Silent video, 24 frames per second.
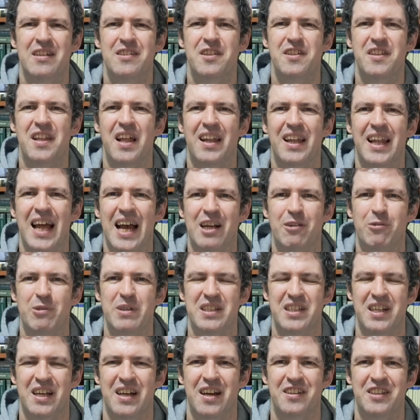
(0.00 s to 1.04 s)
to the
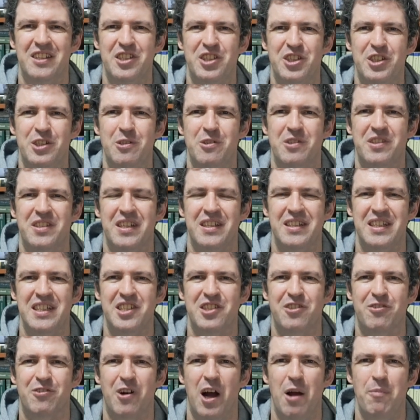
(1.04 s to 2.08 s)
language others use to
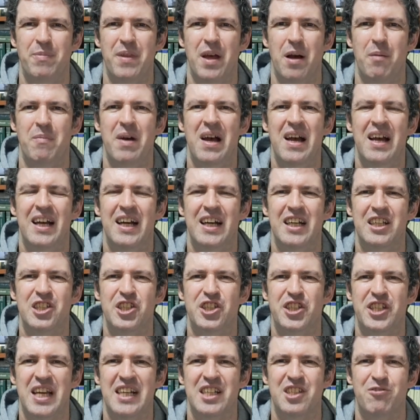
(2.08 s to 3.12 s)
describe them and
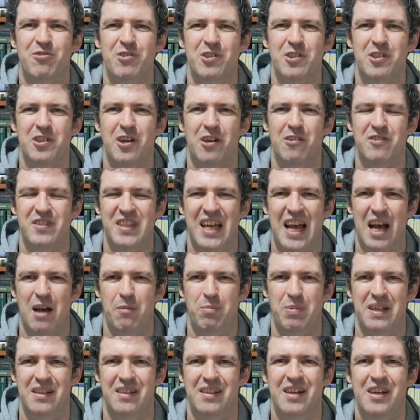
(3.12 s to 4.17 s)
shares Rudolf's
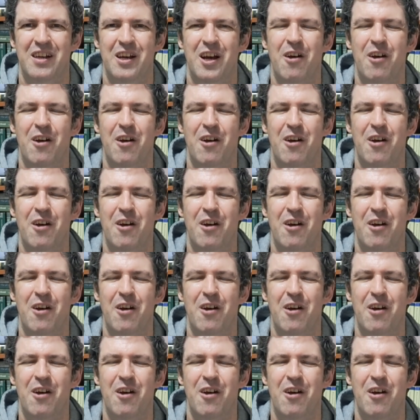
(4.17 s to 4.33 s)
habit